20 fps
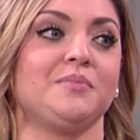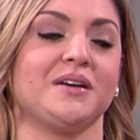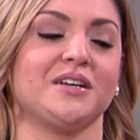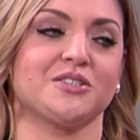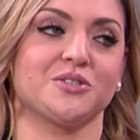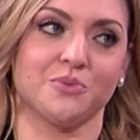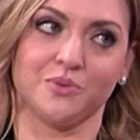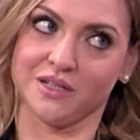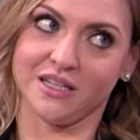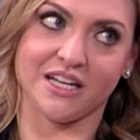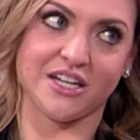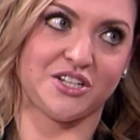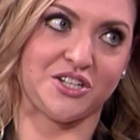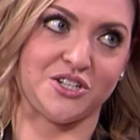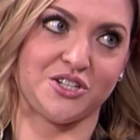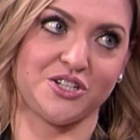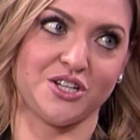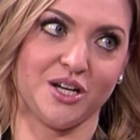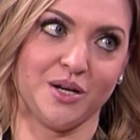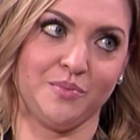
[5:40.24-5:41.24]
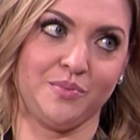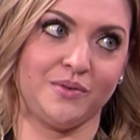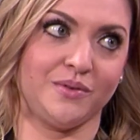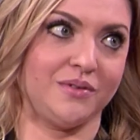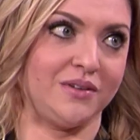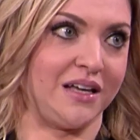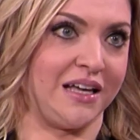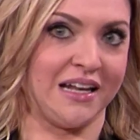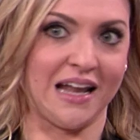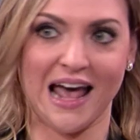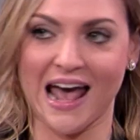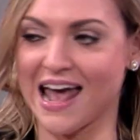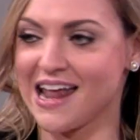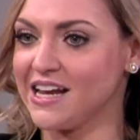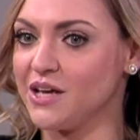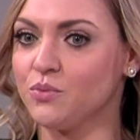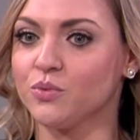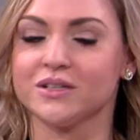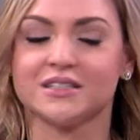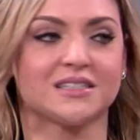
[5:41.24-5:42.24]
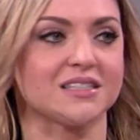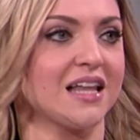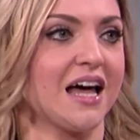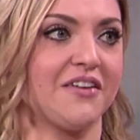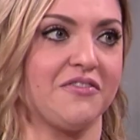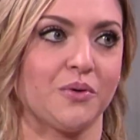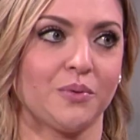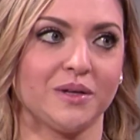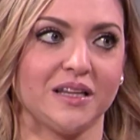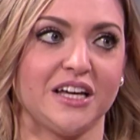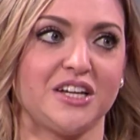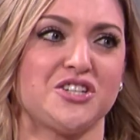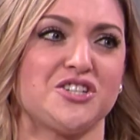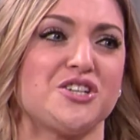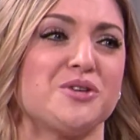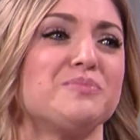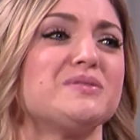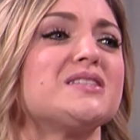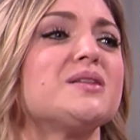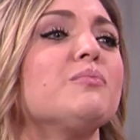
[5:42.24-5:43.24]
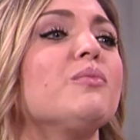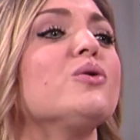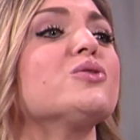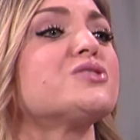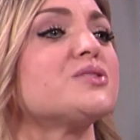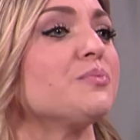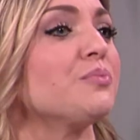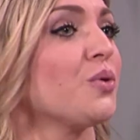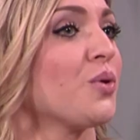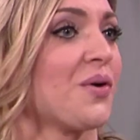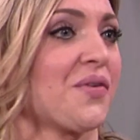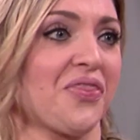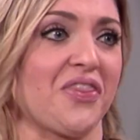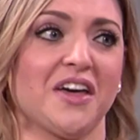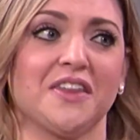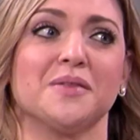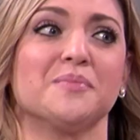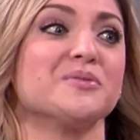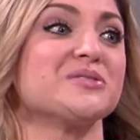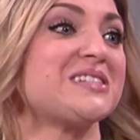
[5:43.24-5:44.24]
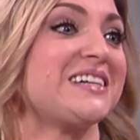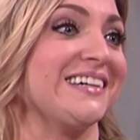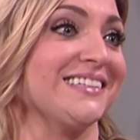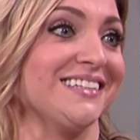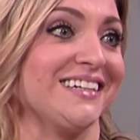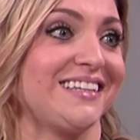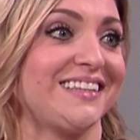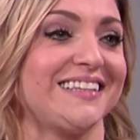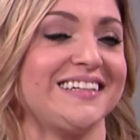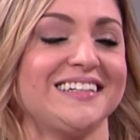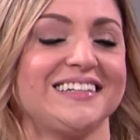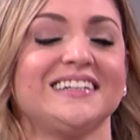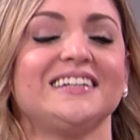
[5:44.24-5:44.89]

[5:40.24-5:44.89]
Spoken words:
Because a relationship in anyone's life, a relationship is the most important thing, the most healing thing.